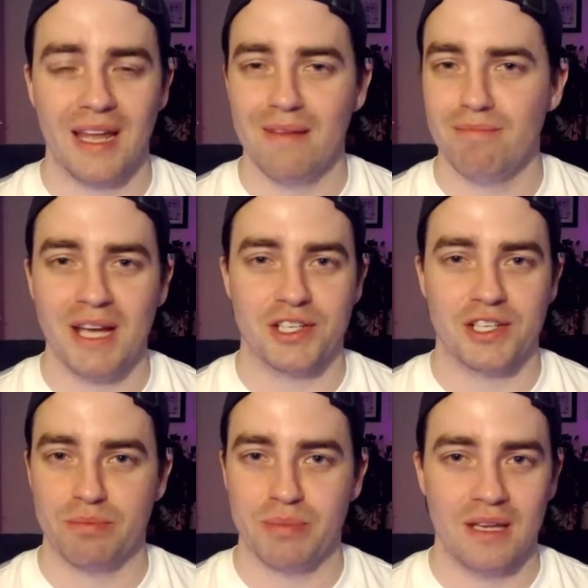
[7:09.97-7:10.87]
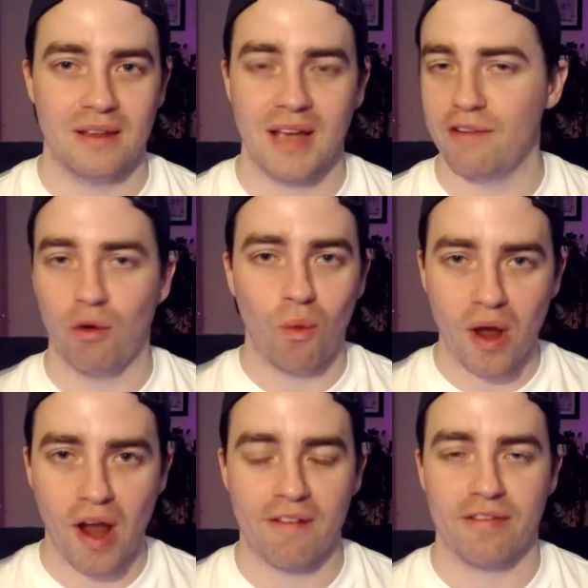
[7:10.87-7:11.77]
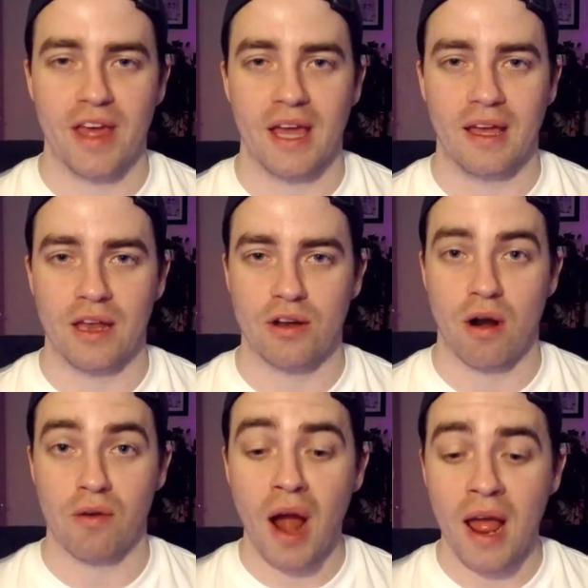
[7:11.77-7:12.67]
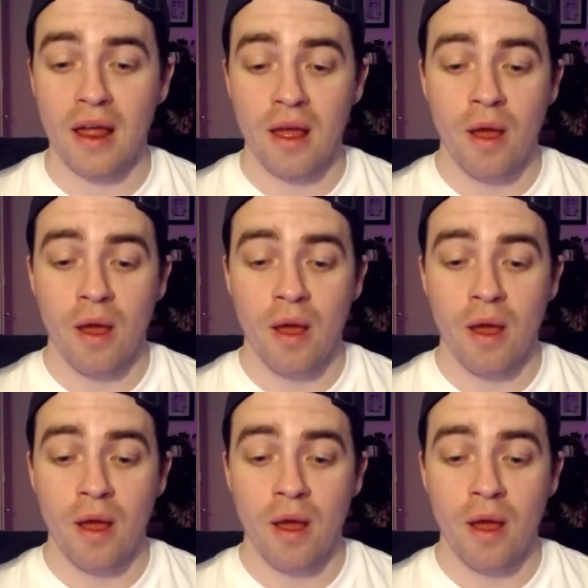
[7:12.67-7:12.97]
it might just be kind of a one-off thing and you're all right.